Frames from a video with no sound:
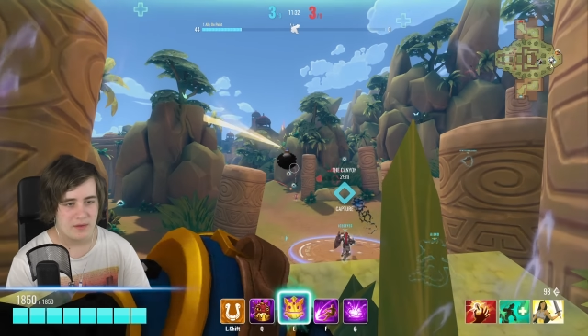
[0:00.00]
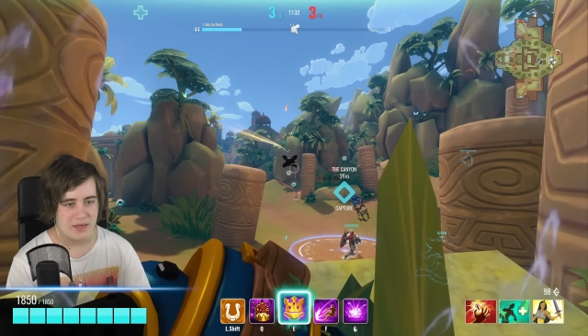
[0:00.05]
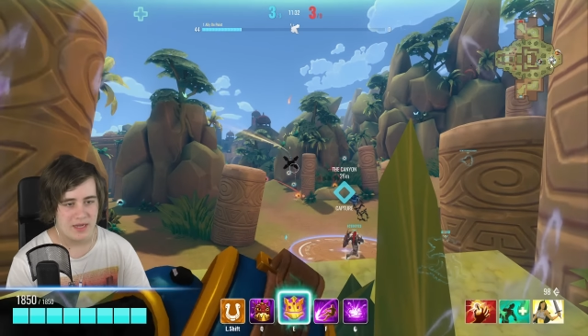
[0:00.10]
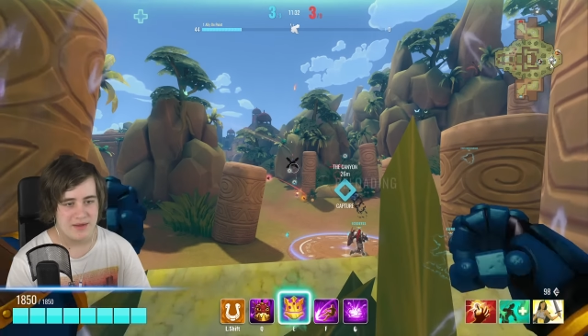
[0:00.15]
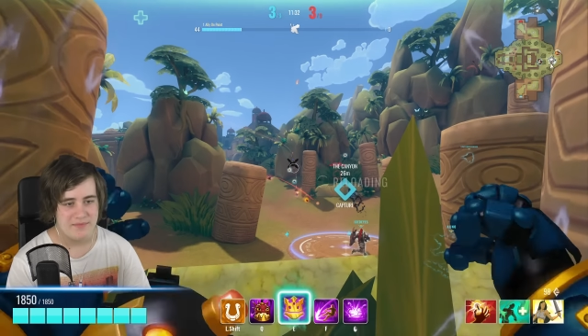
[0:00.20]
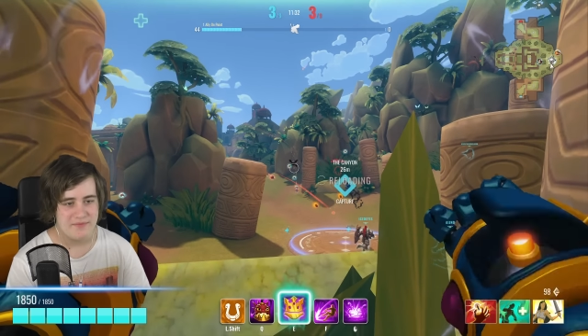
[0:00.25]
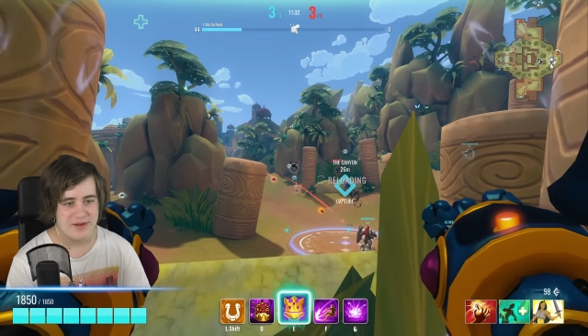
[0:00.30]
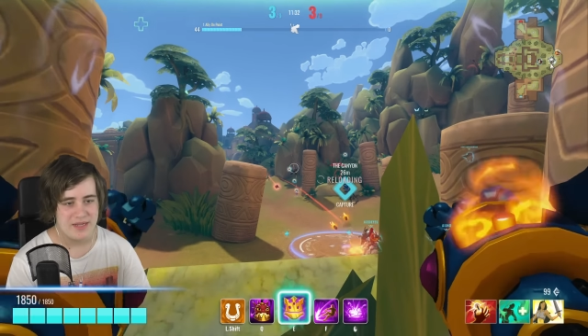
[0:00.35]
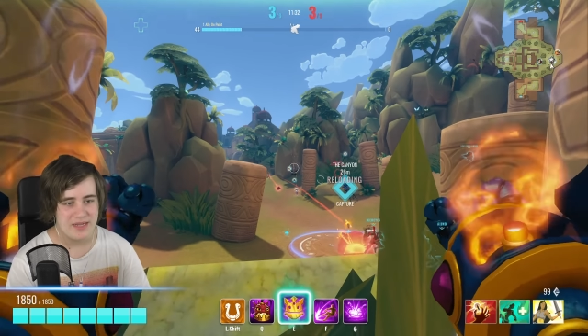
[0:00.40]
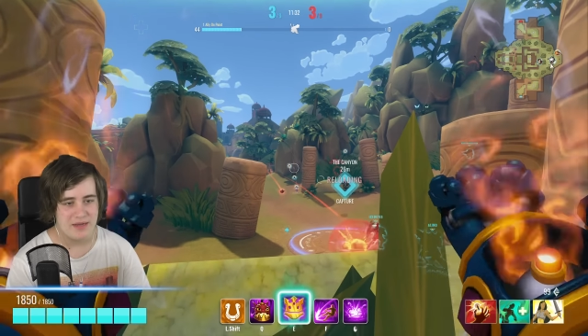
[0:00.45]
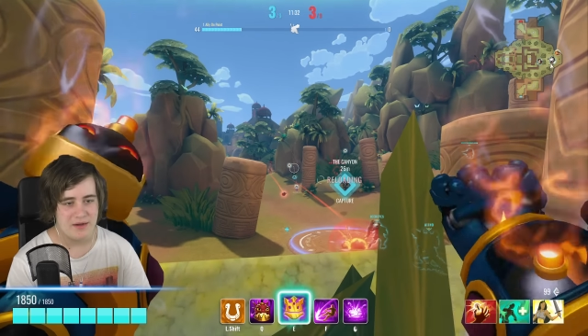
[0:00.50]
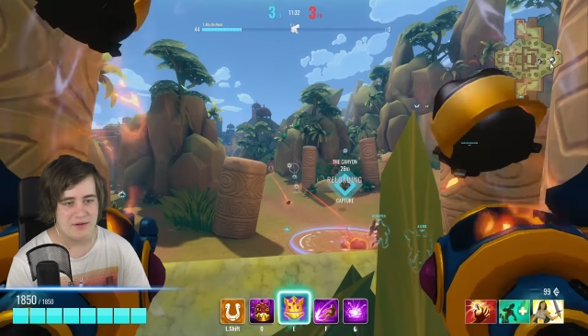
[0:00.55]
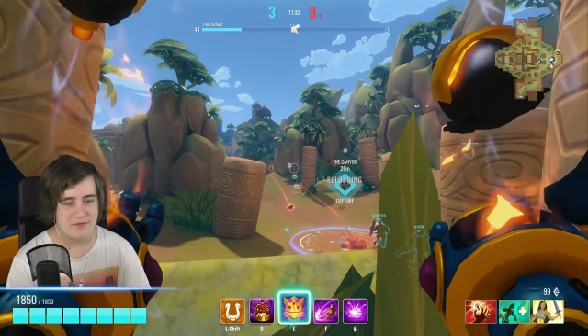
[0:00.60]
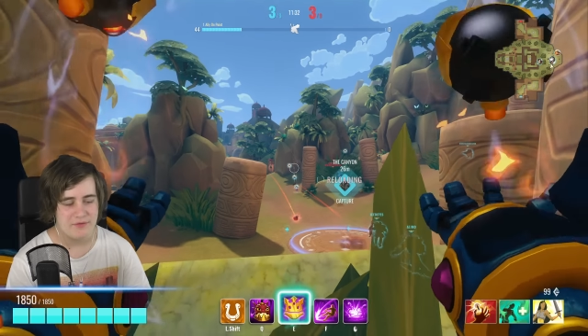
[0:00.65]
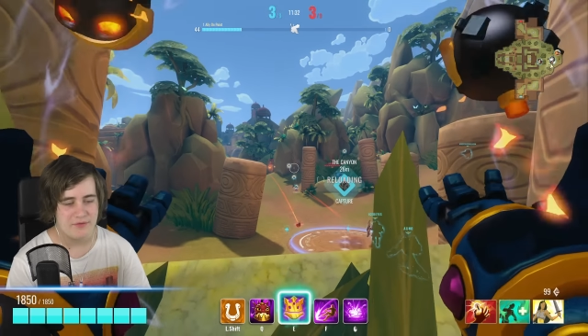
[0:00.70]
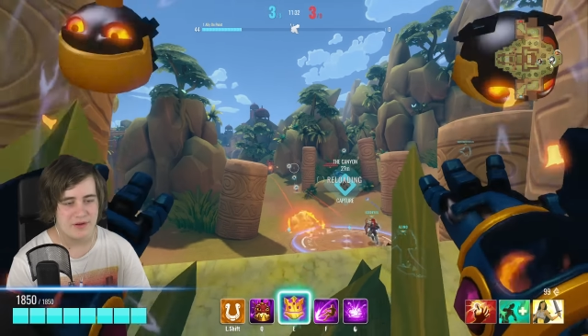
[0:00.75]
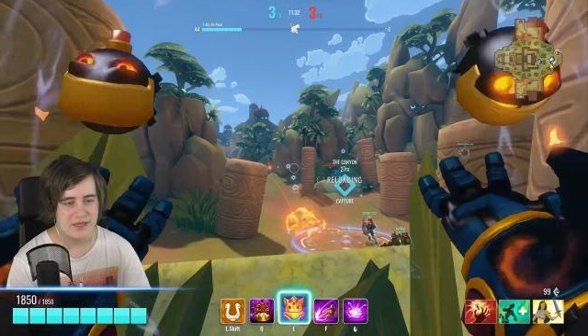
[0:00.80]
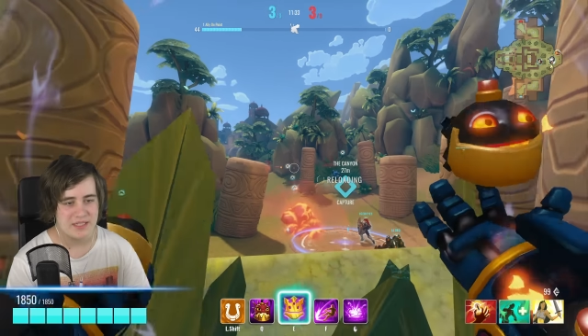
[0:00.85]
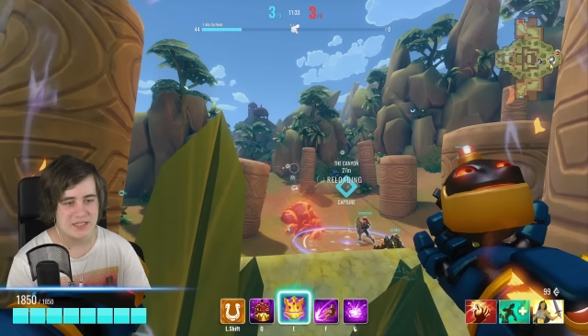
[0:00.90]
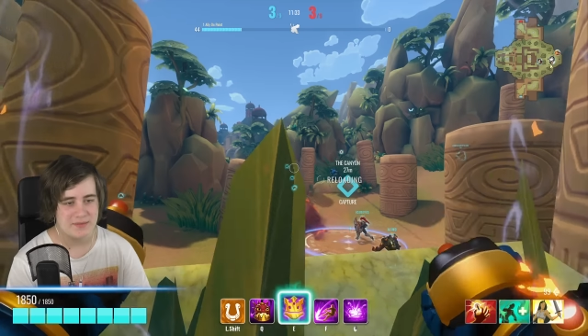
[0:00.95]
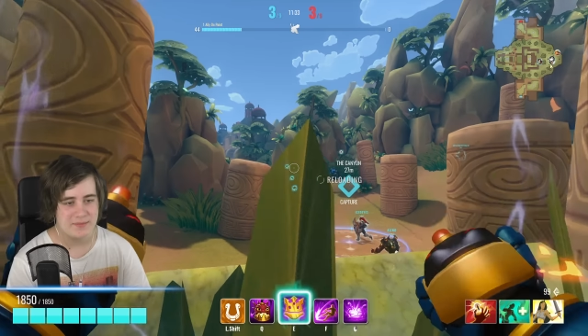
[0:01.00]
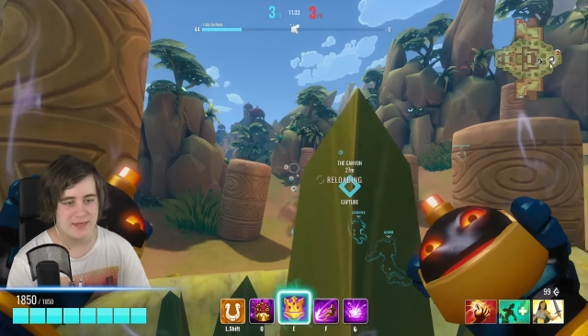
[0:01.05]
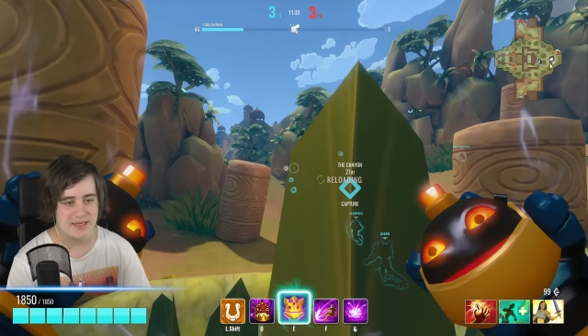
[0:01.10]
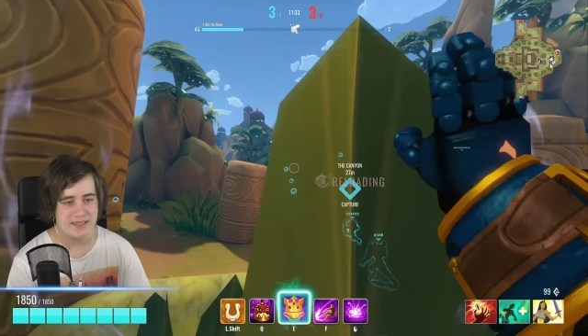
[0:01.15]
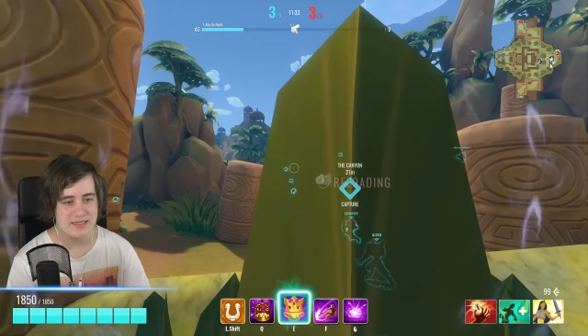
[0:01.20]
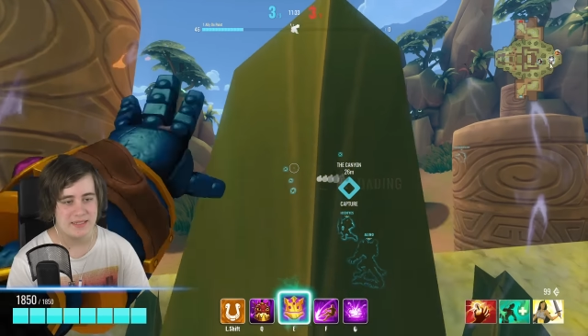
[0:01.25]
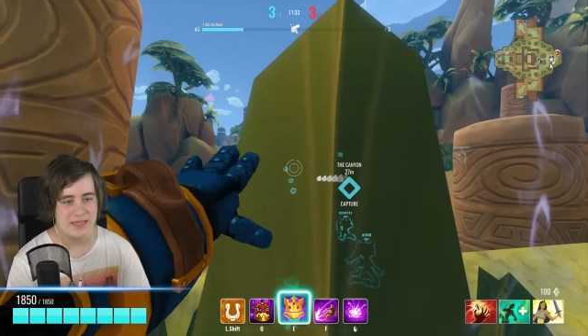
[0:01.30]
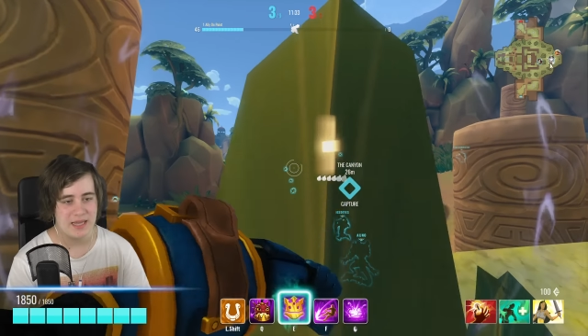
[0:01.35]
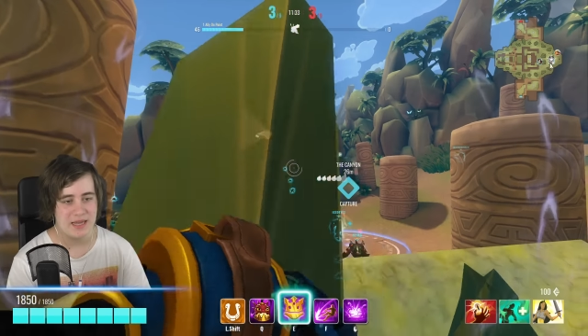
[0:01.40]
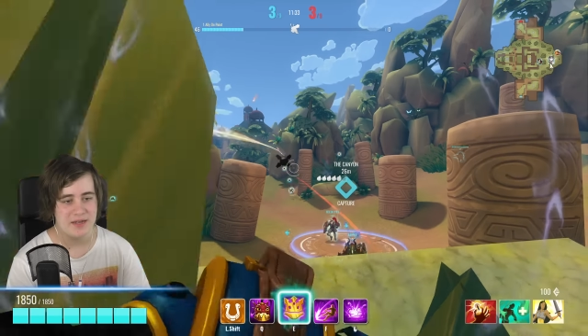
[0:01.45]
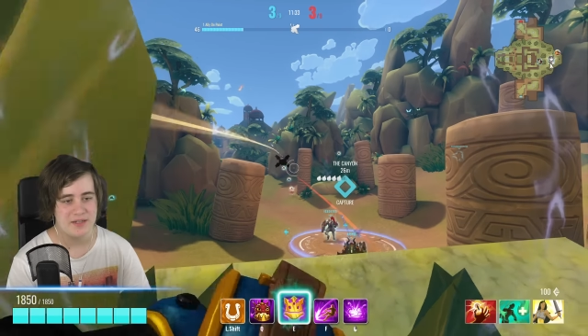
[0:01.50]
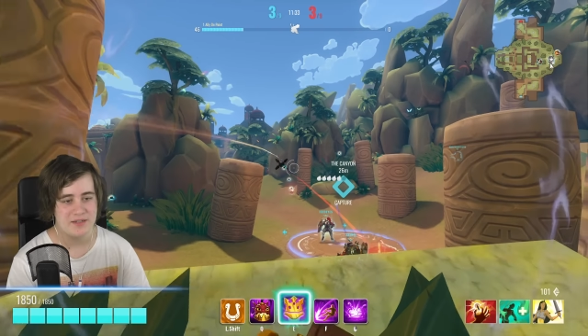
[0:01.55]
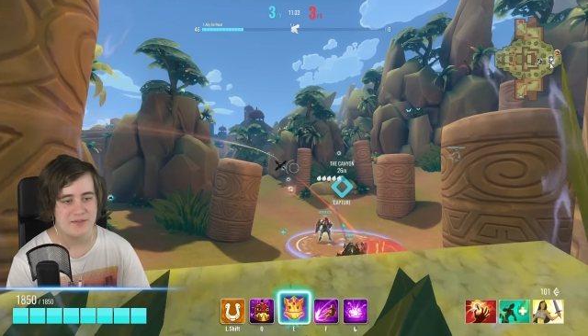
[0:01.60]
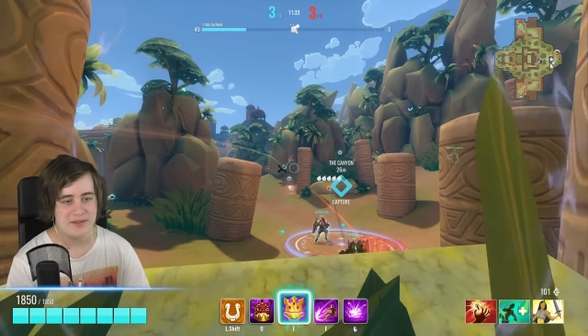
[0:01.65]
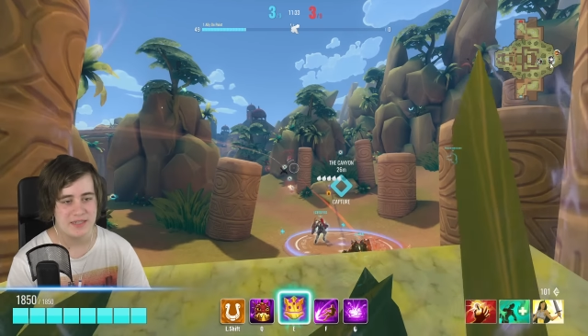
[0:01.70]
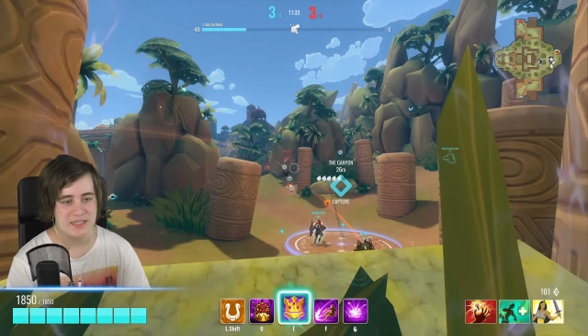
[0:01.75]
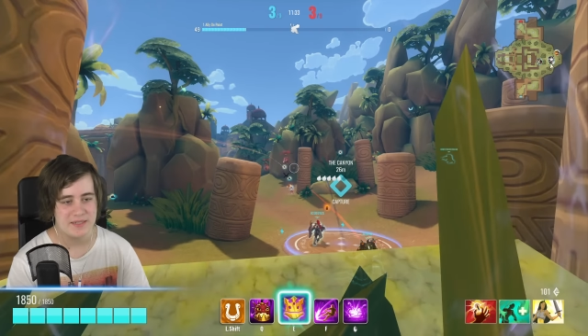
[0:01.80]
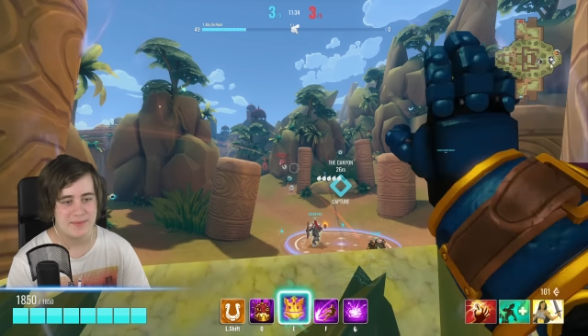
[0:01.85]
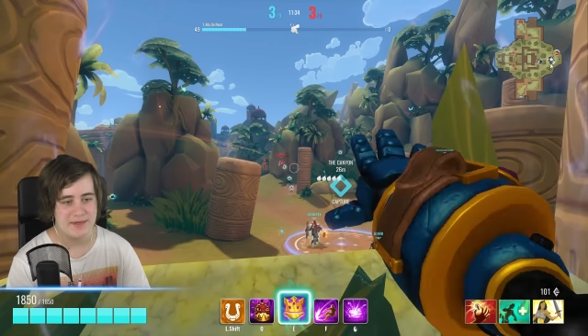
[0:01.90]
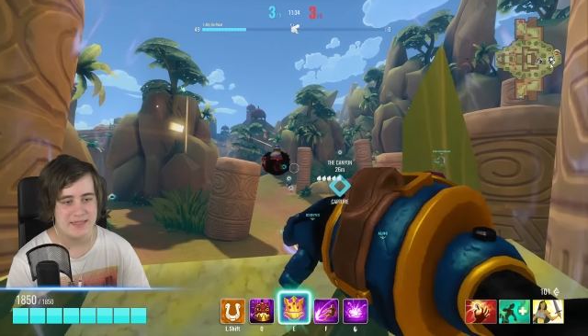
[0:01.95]
I'm really
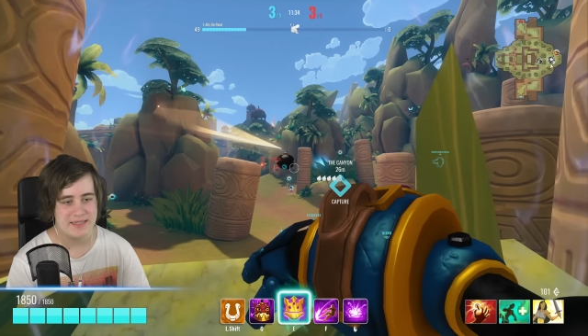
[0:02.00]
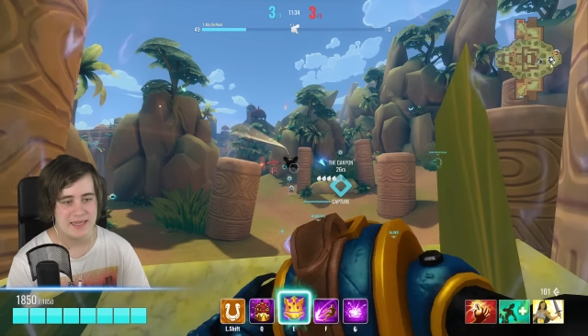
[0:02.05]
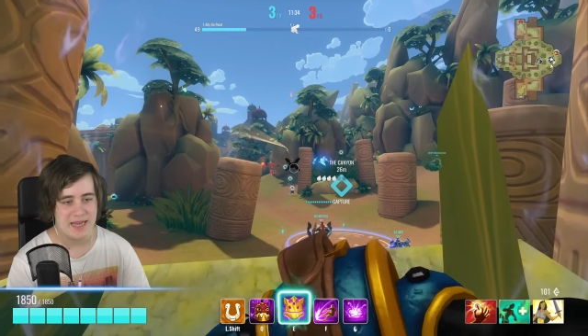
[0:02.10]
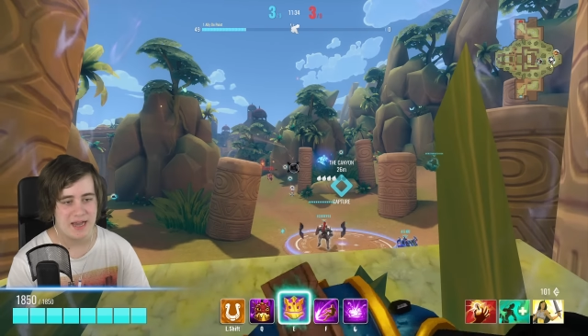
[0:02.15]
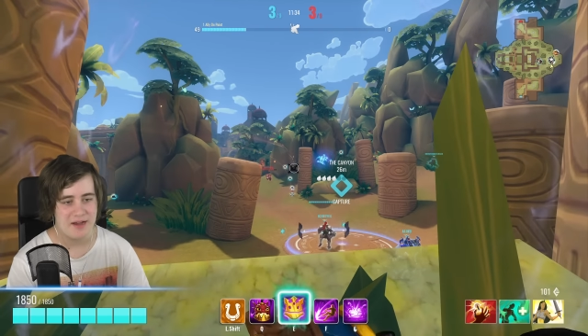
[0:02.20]
underestimating